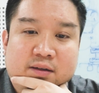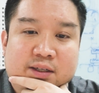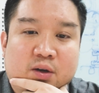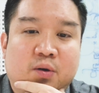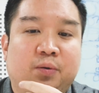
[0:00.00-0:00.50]

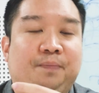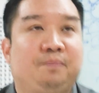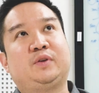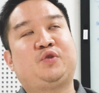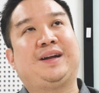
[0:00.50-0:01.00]
So
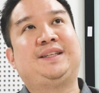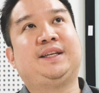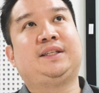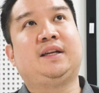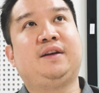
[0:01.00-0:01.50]

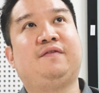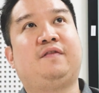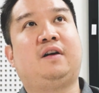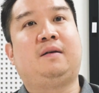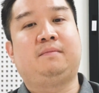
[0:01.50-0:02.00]
transitioning
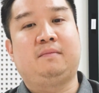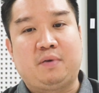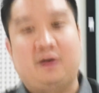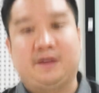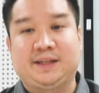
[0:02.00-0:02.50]
from
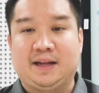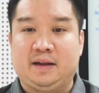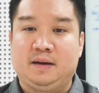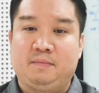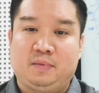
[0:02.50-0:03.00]
boss
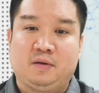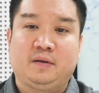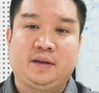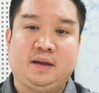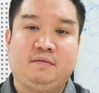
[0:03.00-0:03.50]
and
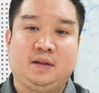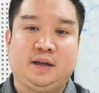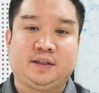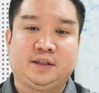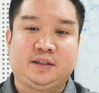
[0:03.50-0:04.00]
employee
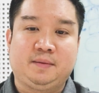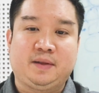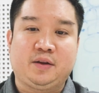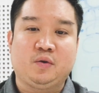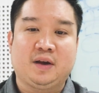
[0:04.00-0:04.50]
relationship,
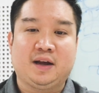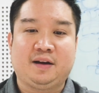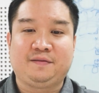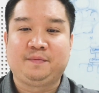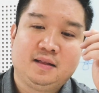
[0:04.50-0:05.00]
then you
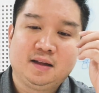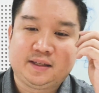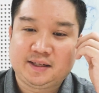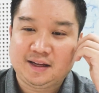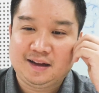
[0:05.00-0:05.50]
have
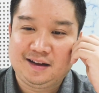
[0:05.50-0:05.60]
this